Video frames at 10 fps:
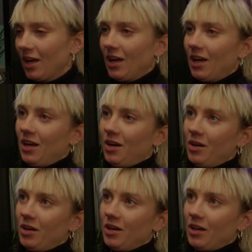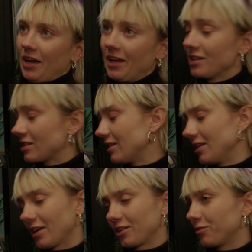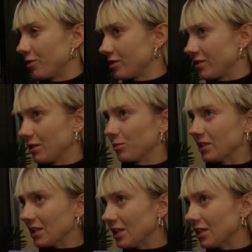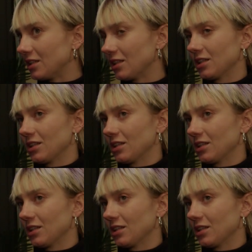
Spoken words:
I instantly, the first thing we did,